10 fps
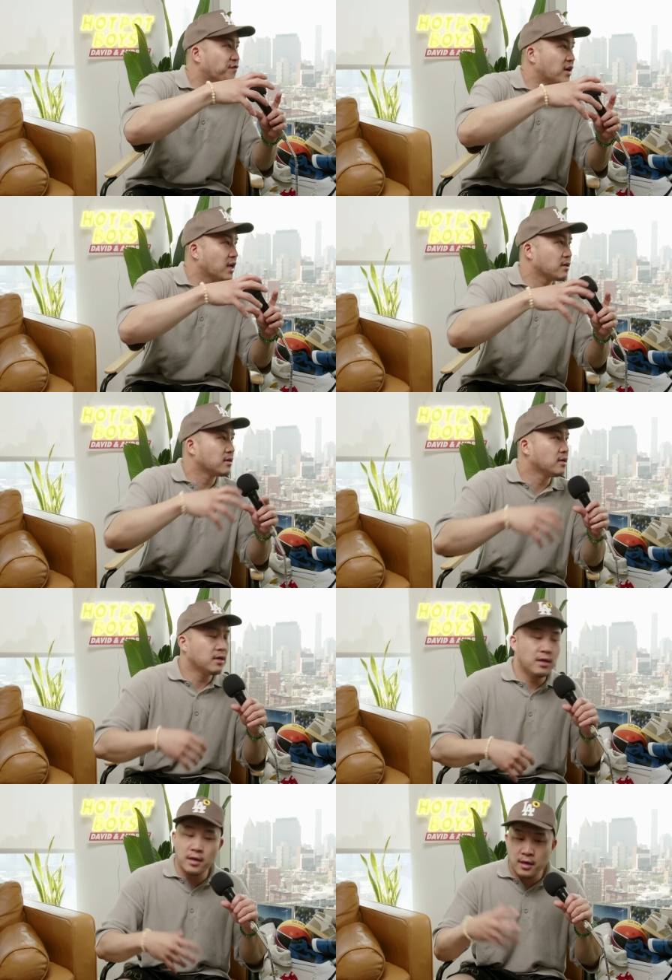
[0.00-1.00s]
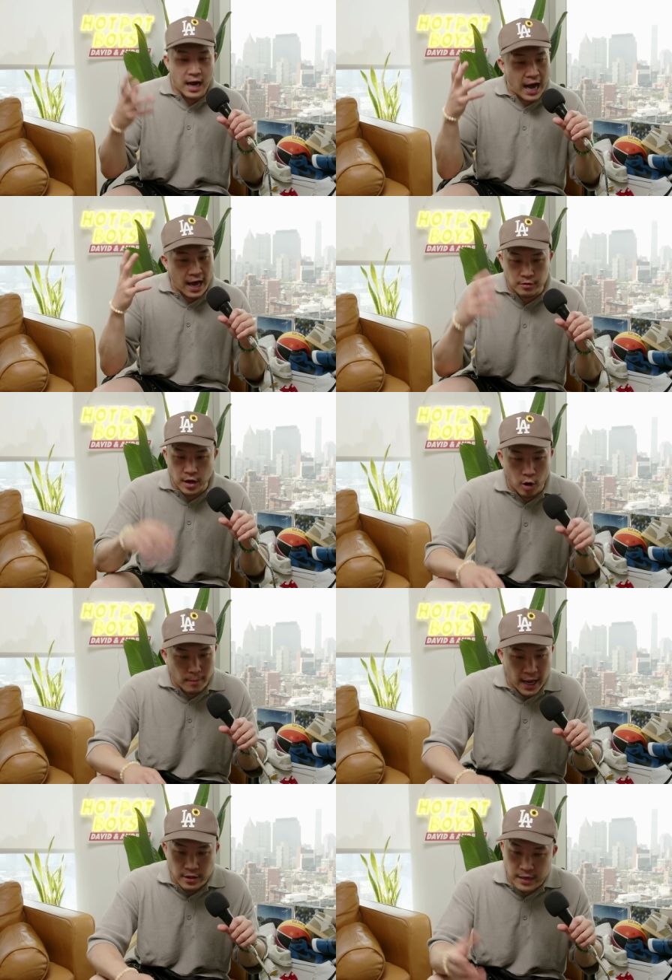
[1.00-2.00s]
funding. Right, right, right. I don't know,
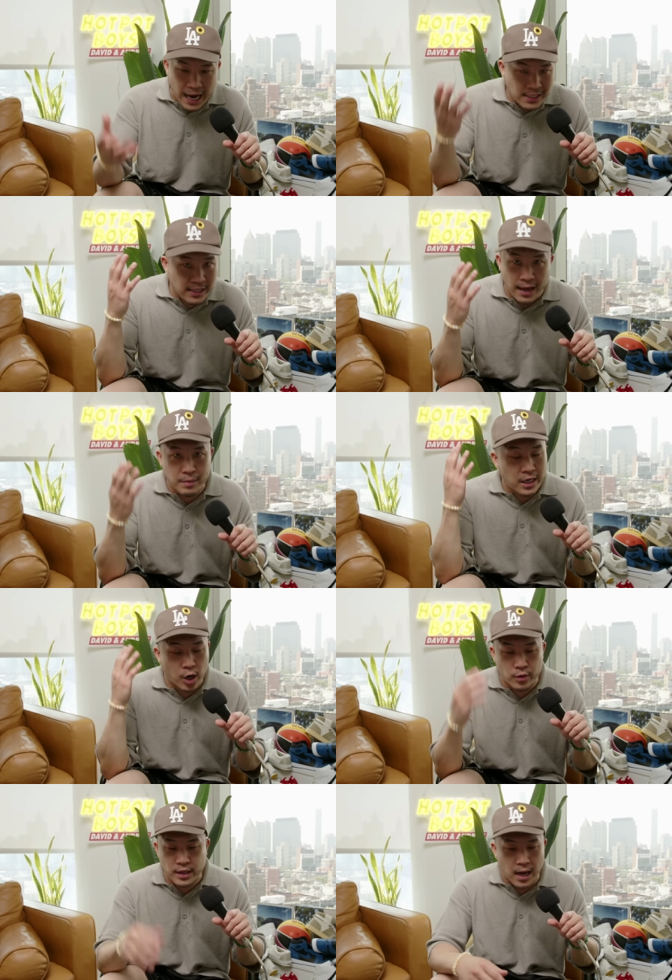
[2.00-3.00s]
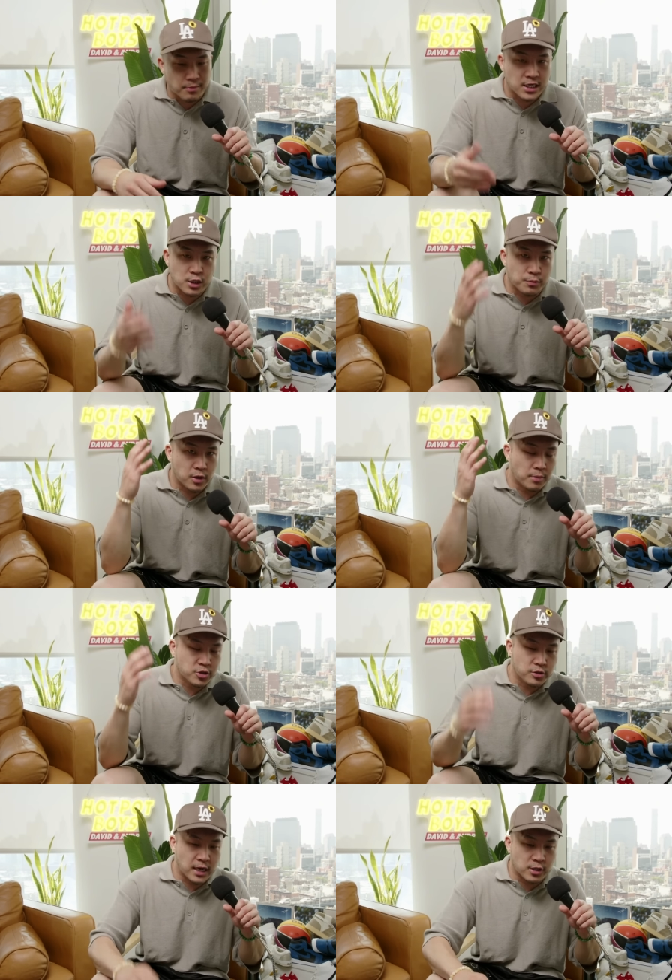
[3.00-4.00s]
man. You guys let me know in the comment section below. I'm
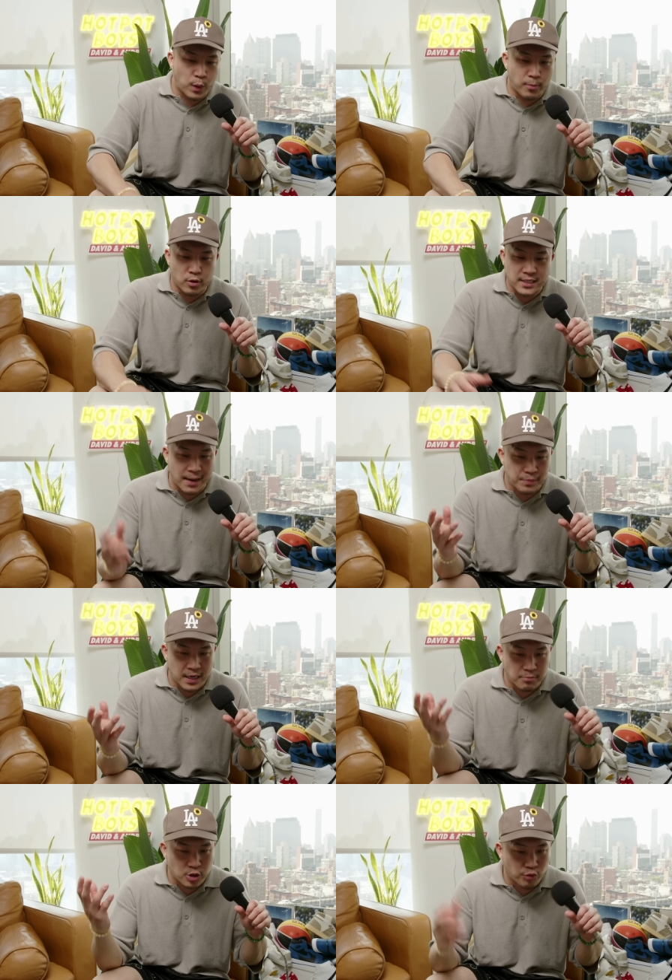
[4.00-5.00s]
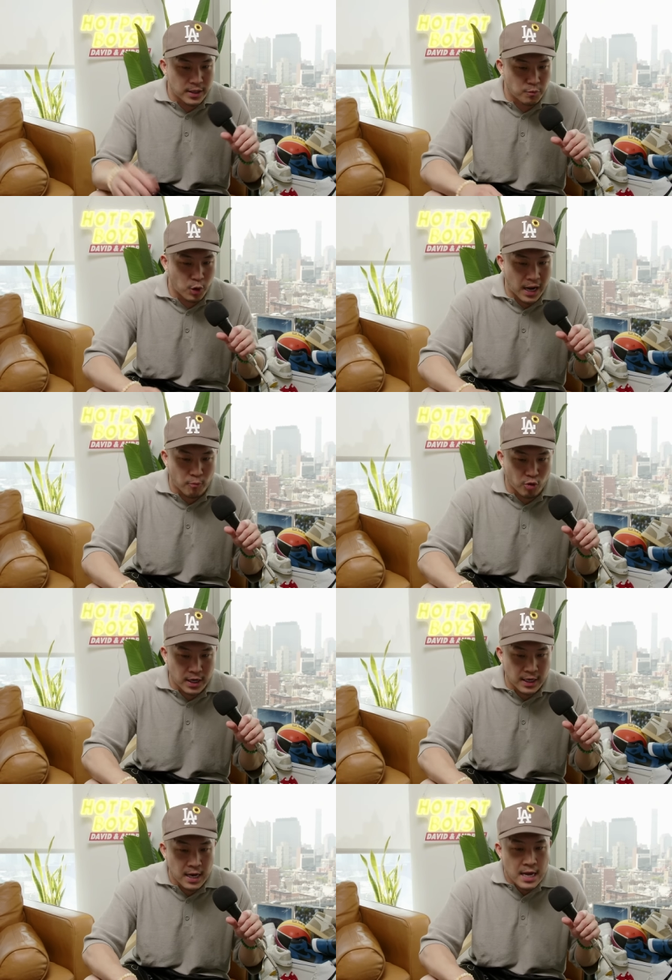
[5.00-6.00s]
sure you guys way more tapped in. I'm just reading what I'm
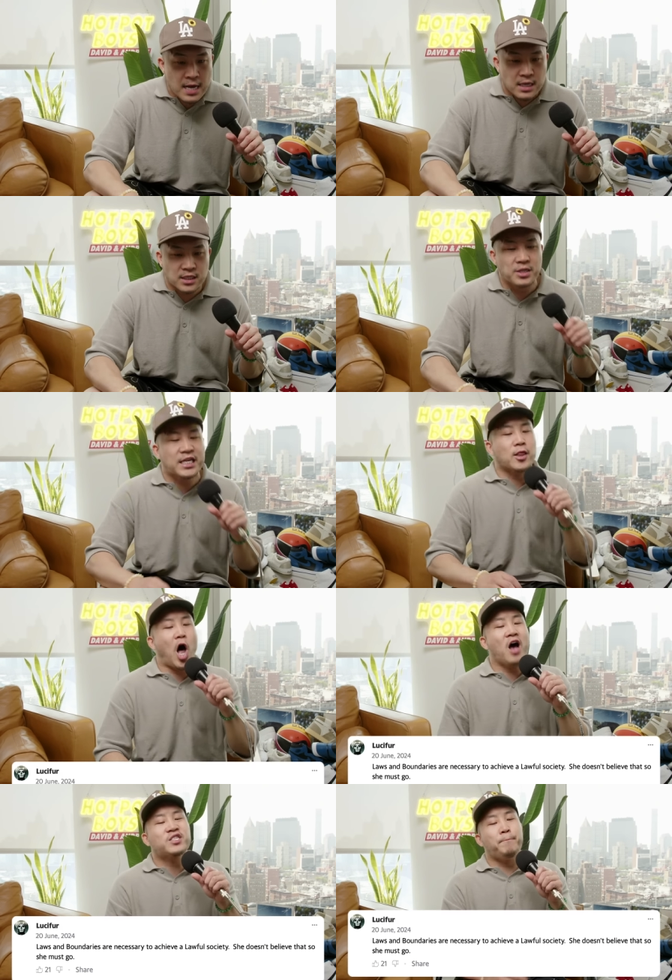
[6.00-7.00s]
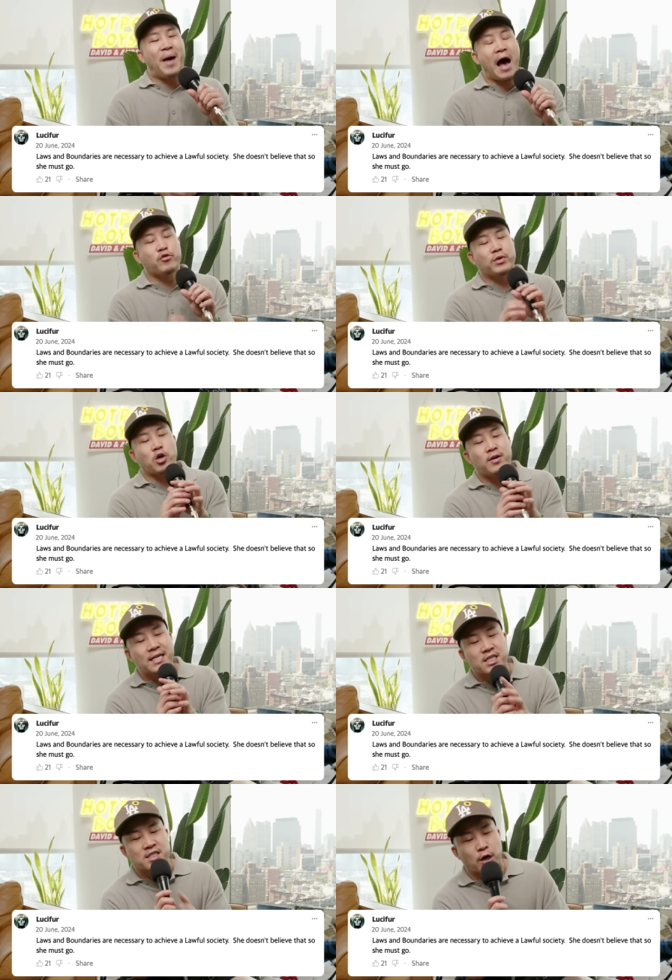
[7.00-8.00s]
reading. Somebody said laws and boundaries are
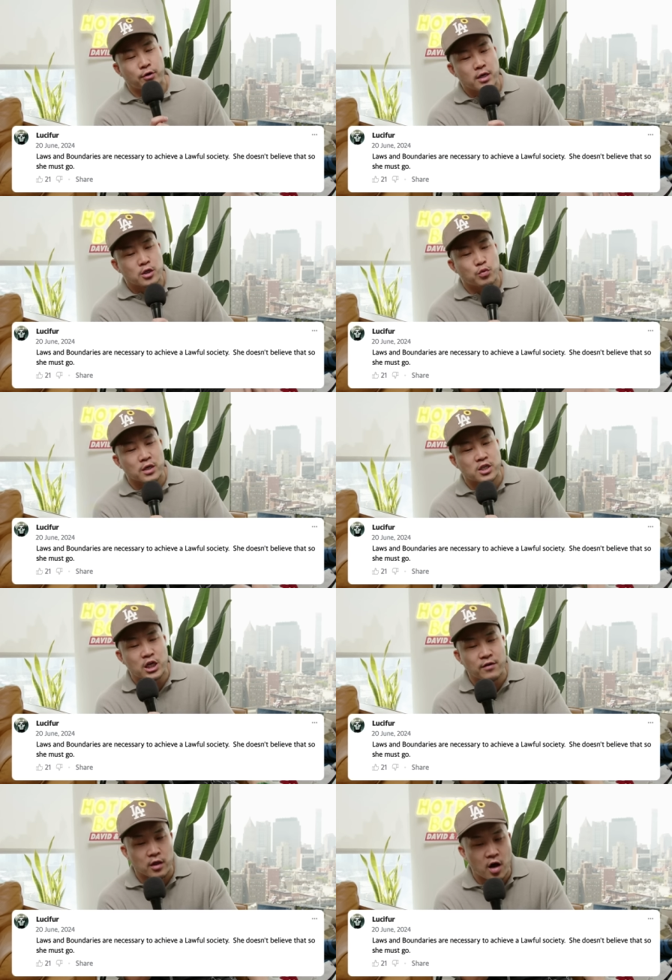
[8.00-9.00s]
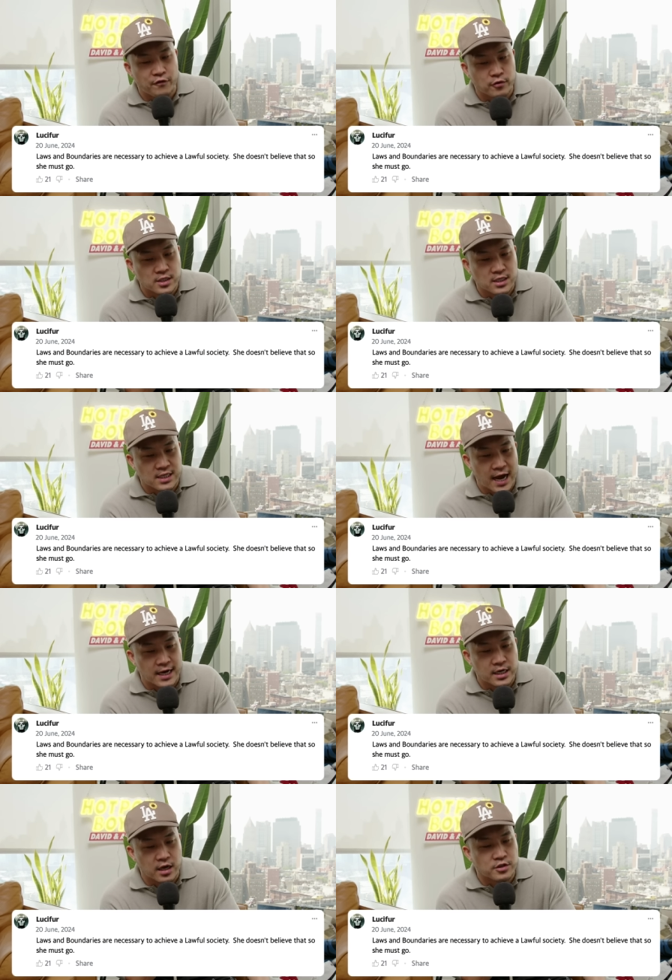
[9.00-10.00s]
necessary to achieve a lawful
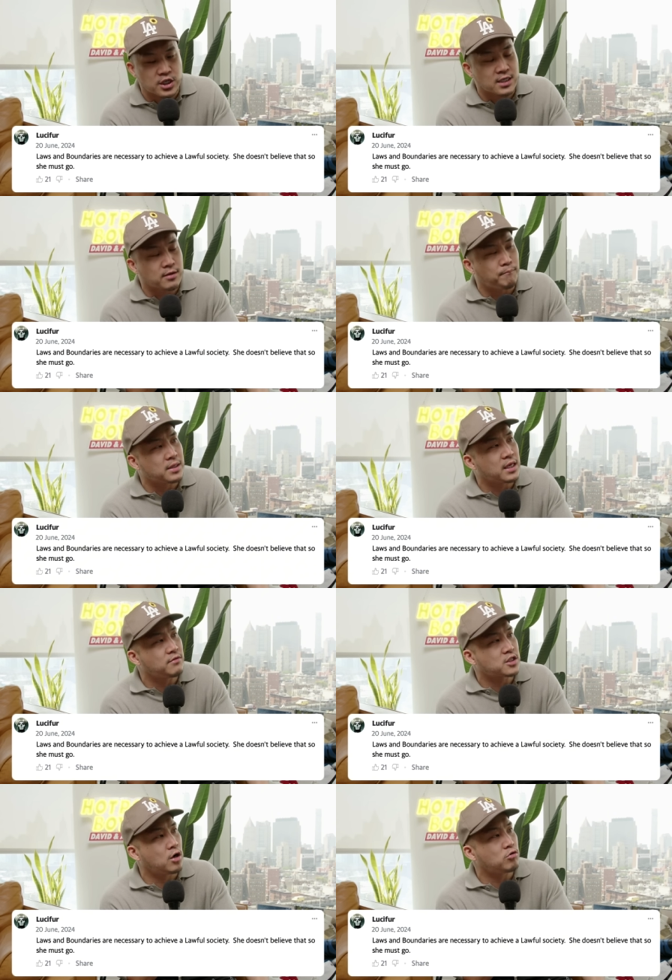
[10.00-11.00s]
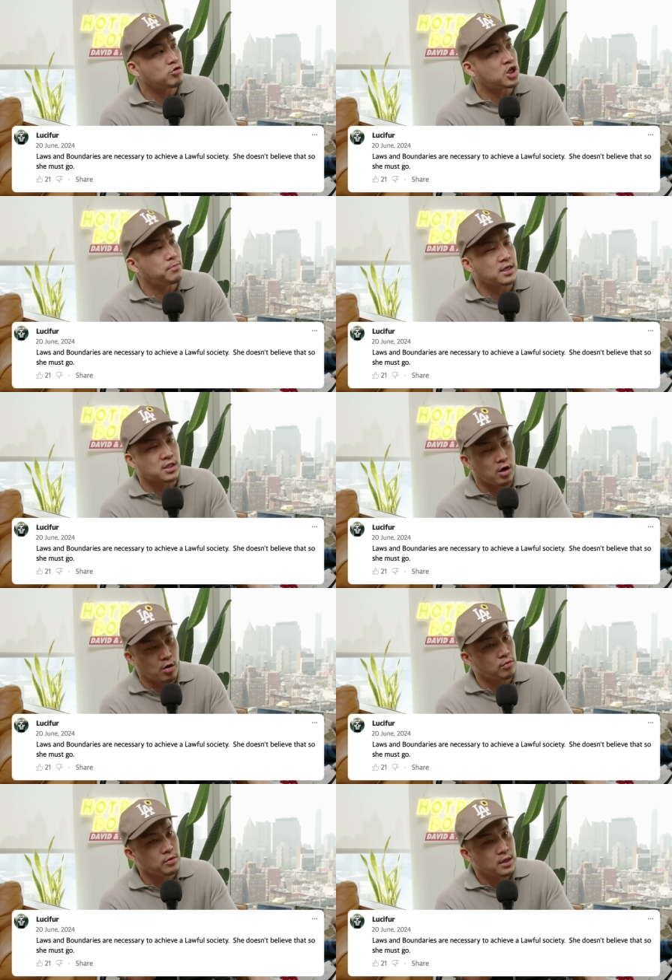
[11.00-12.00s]
society. If she doesn't believe so, she must
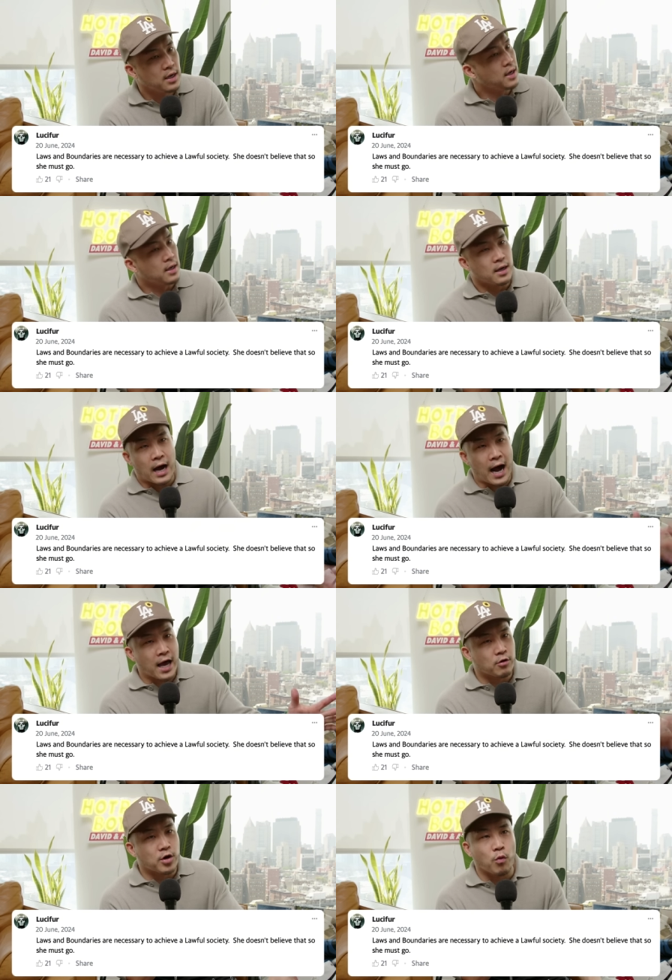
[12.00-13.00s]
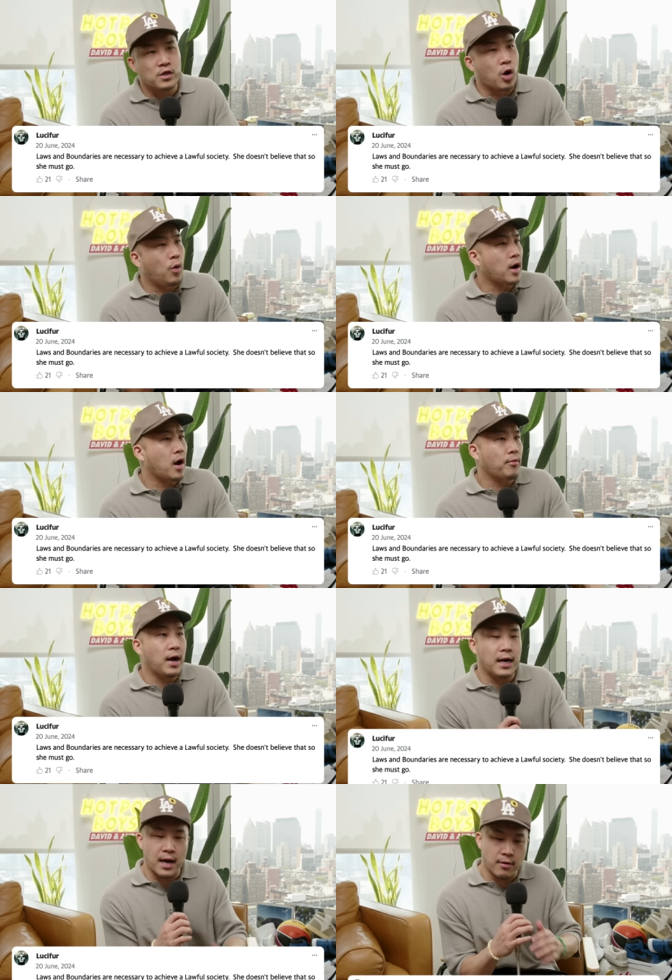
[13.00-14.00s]
go. Yeah. I don't know what's going on
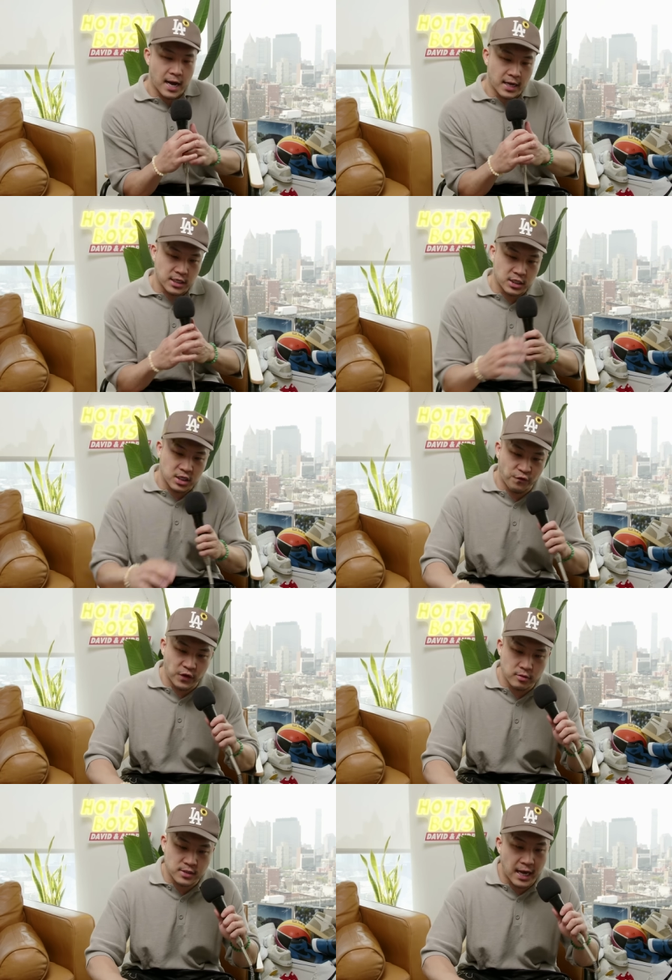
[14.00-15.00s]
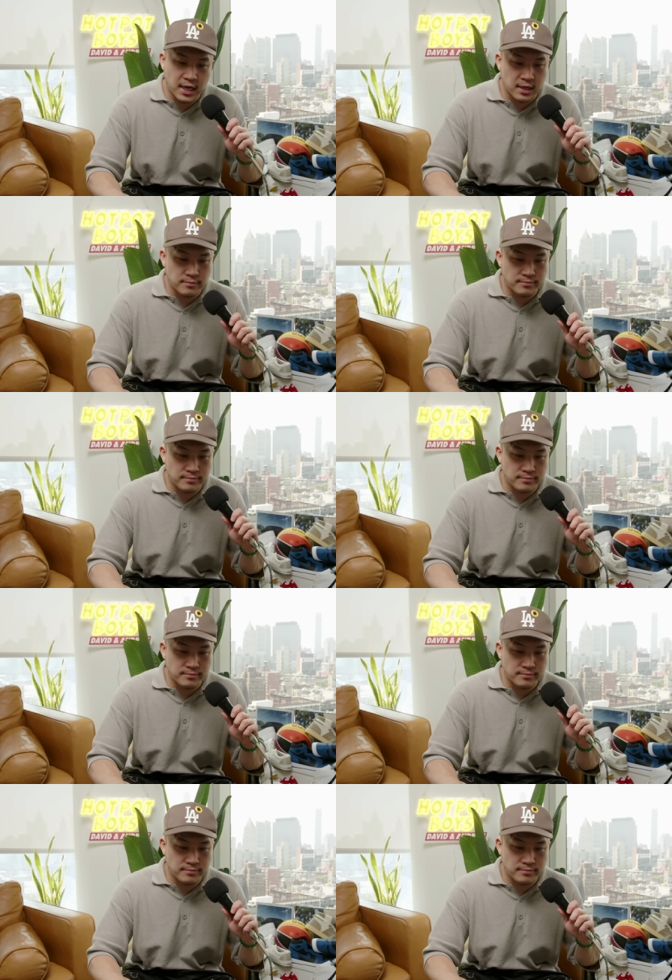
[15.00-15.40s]
right now, guys. It just uh, feels like